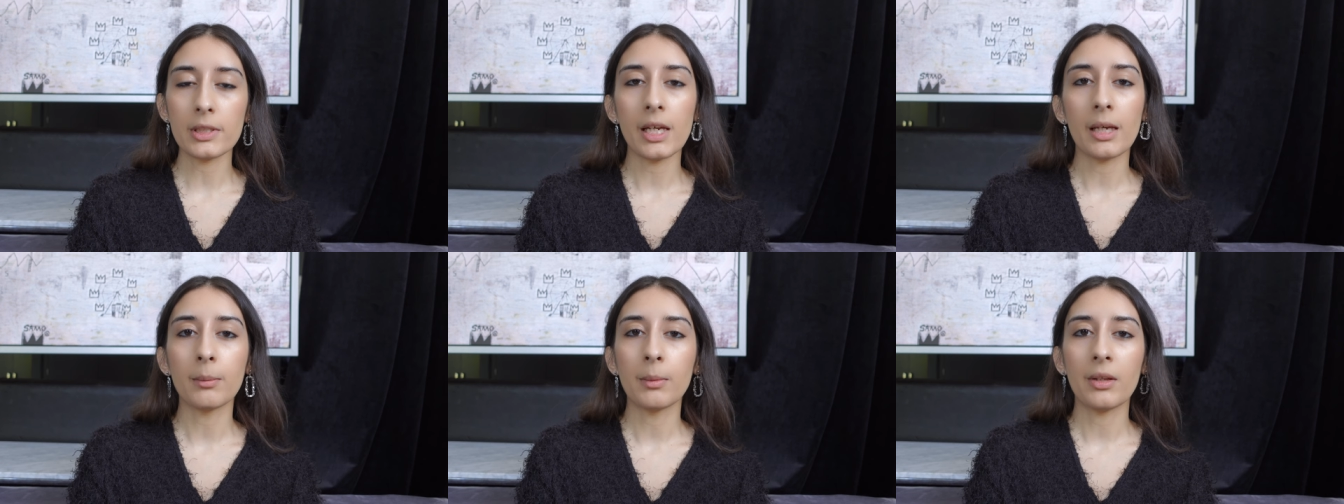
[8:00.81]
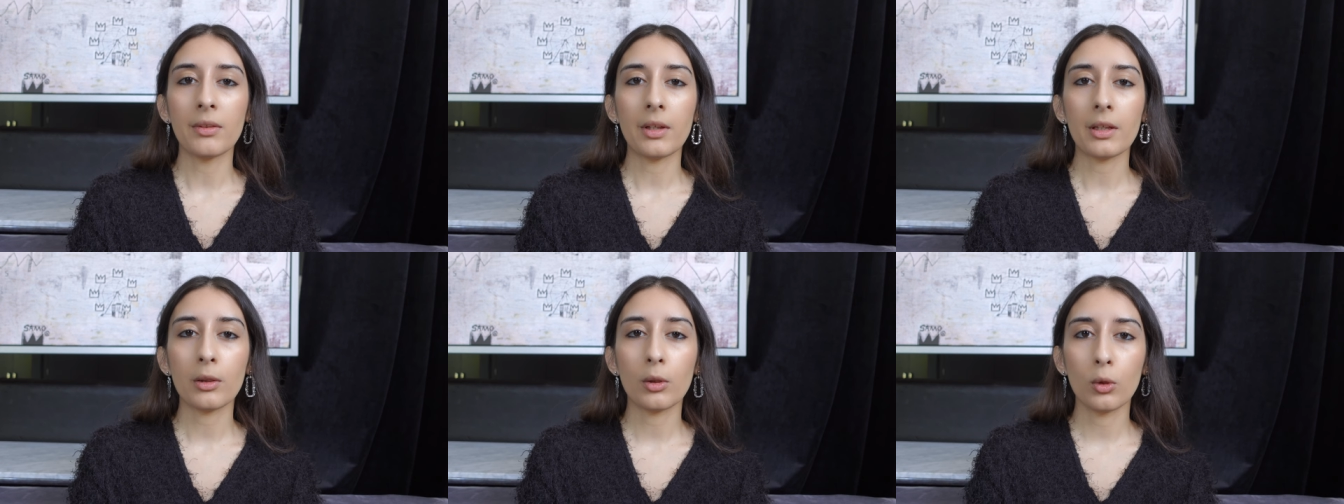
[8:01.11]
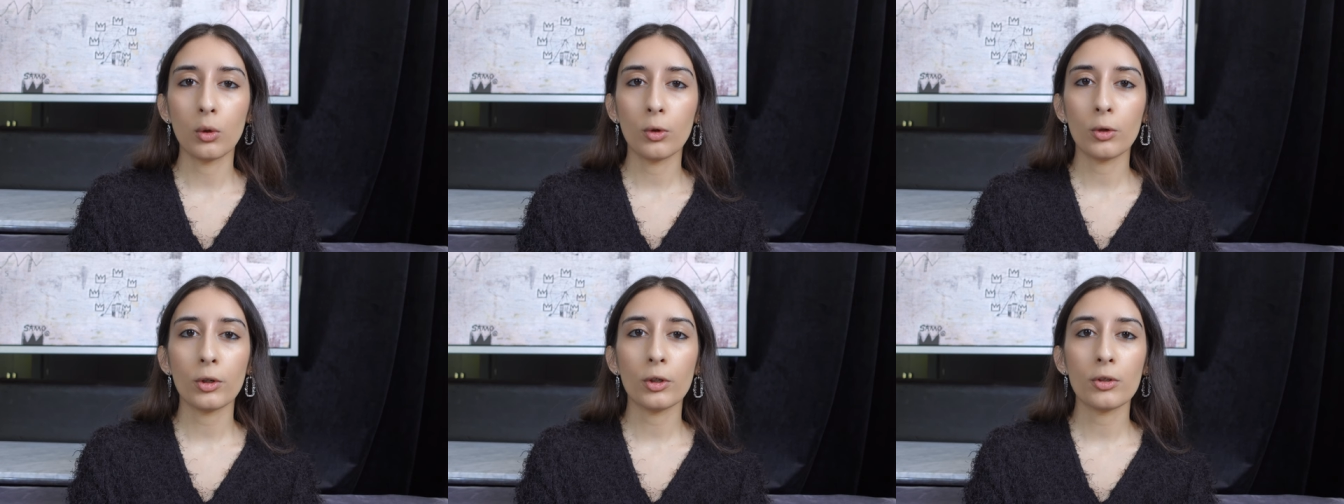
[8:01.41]
I mean that
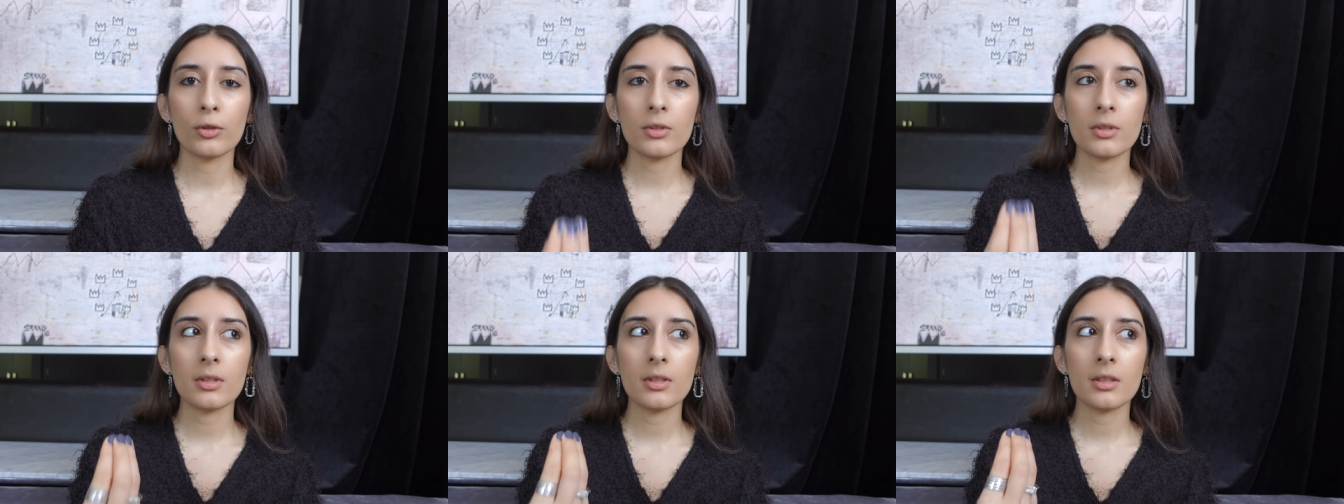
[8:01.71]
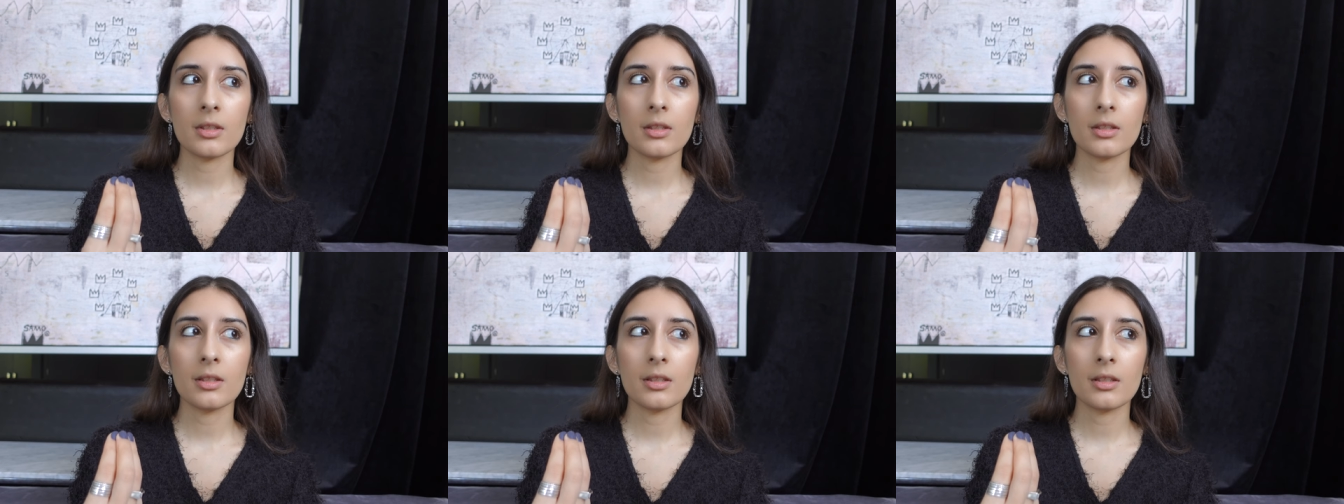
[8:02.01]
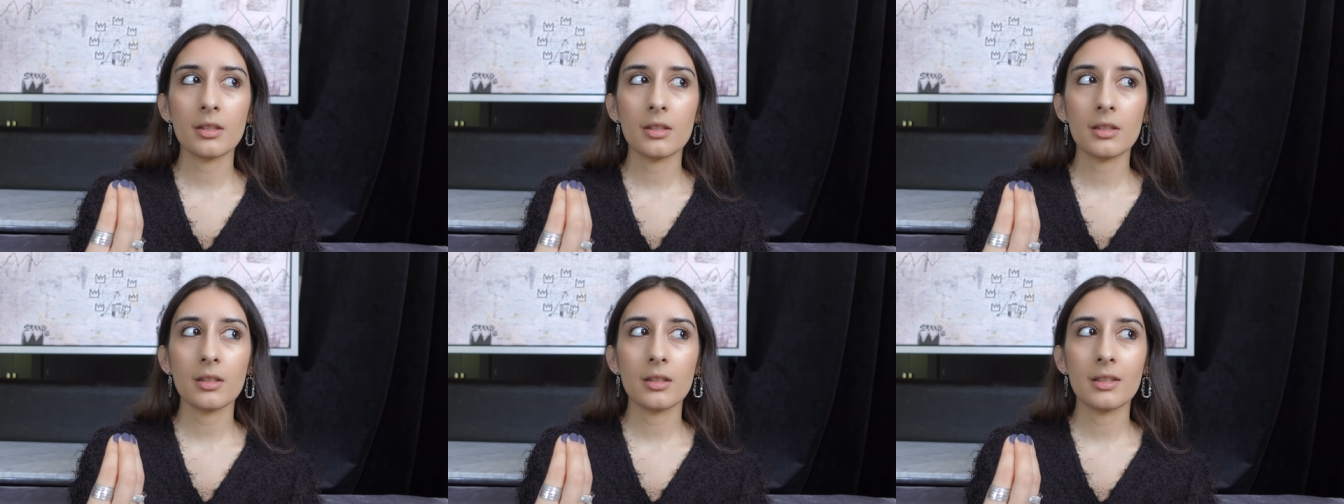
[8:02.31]
lawyers
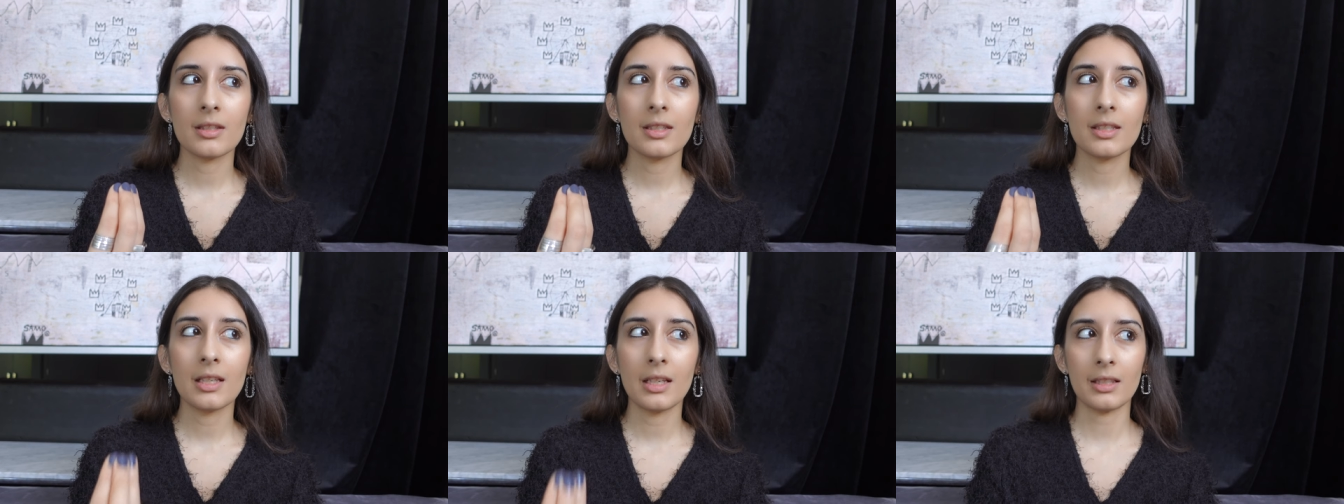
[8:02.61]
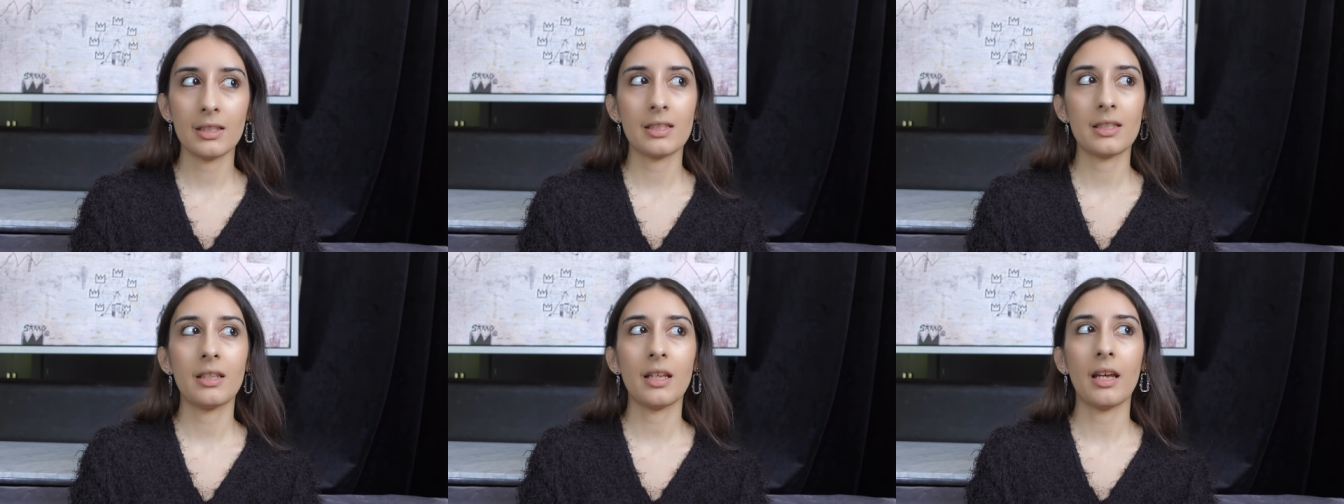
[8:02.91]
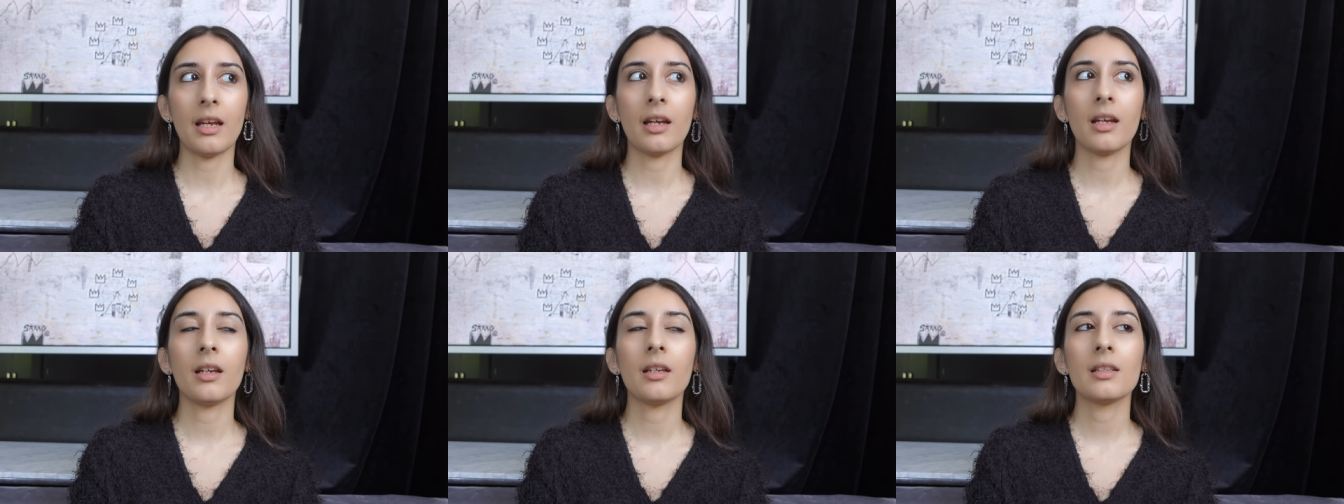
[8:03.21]
to this
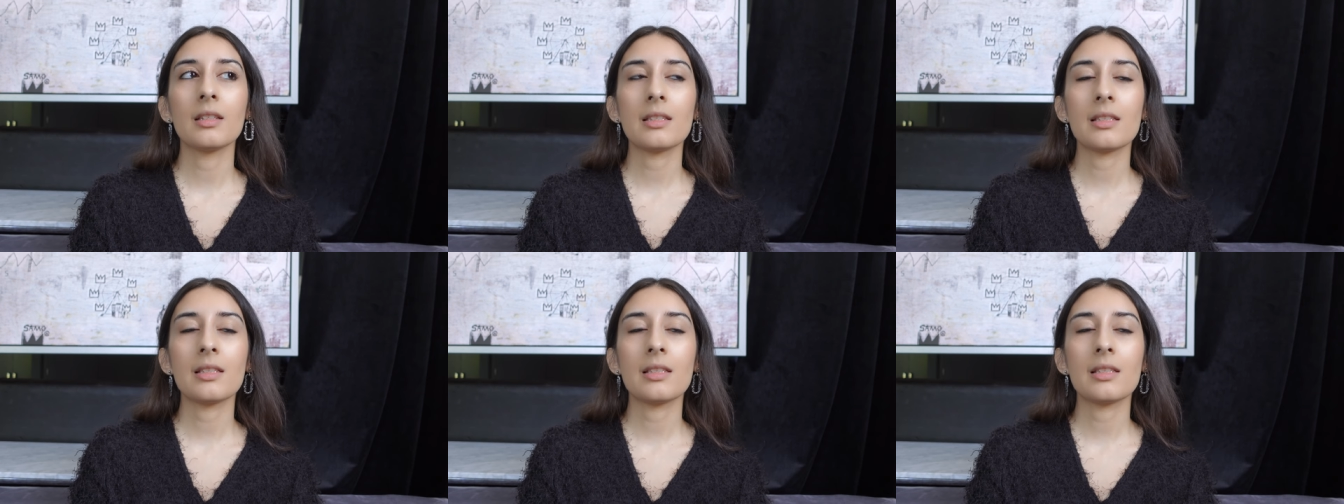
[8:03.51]
day